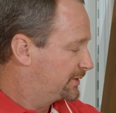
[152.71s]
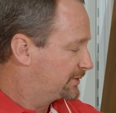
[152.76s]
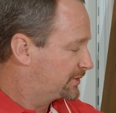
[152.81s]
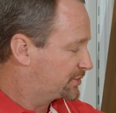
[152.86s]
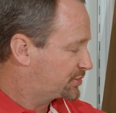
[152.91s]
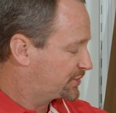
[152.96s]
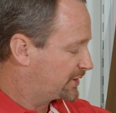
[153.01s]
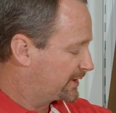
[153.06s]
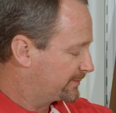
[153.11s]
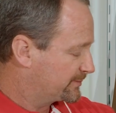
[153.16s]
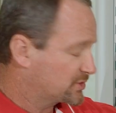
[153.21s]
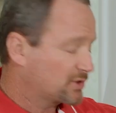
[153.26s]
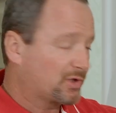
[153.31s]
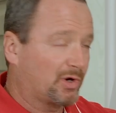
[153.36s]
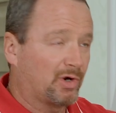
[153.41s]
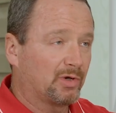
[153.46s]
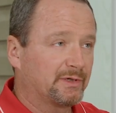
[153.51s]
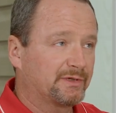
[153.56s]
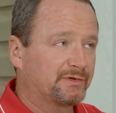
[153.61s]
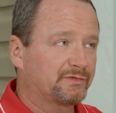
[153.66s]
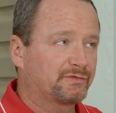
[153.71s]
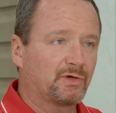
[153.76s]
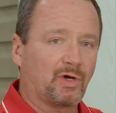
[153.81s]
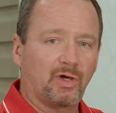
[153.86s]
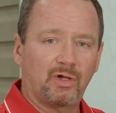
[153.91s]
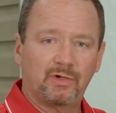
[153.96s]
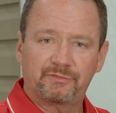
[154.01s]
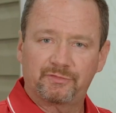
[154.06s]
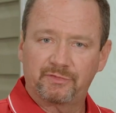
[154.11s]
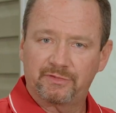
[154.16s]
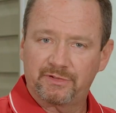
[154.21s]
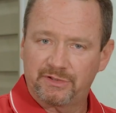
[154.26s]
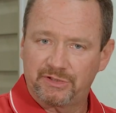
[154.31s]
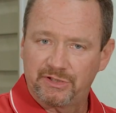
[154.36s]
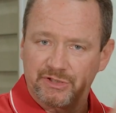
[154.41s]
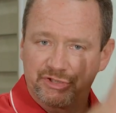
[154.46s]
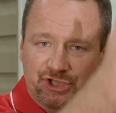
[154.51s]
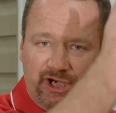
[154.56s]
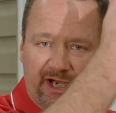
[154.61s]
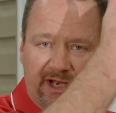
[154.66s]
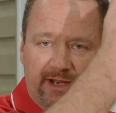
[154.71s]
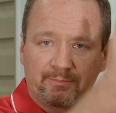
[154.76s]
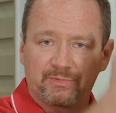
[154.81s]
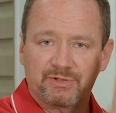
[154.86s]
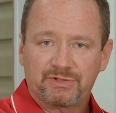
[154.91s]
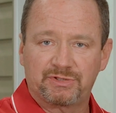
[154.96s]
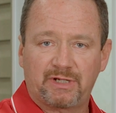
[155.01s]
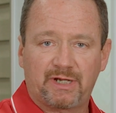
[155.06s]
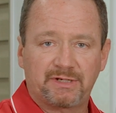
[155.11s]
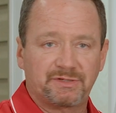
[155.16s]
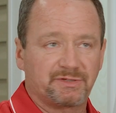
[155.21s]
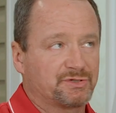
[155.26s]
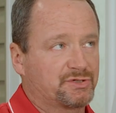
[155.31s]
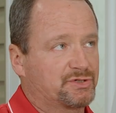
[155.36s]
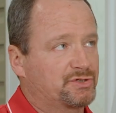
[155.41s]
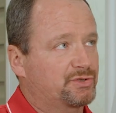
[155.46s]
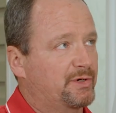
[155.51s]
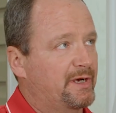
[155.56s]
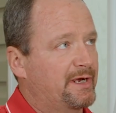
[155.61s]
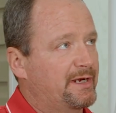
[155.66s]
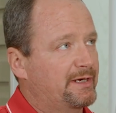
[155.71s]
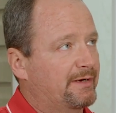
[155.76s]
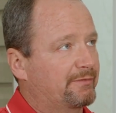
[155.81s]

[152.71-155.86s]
The shims are all installed so that the jamb is nice and straight,